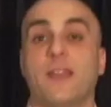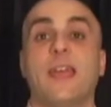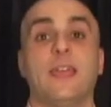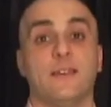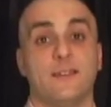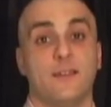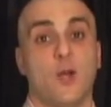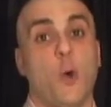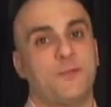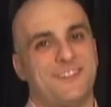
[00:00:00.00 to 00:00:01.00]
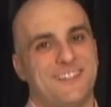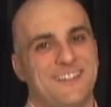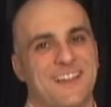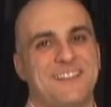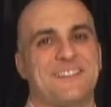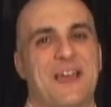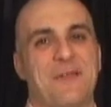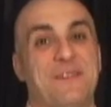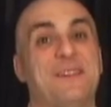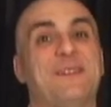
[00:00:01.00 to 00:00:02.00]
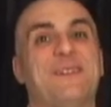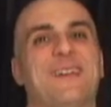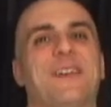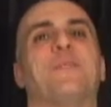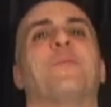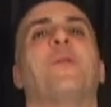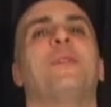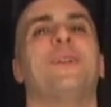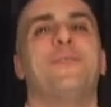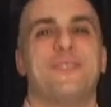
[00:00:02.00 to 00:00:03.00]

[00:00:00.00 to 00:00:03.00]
and hey, hope to see you next time here at the Romeo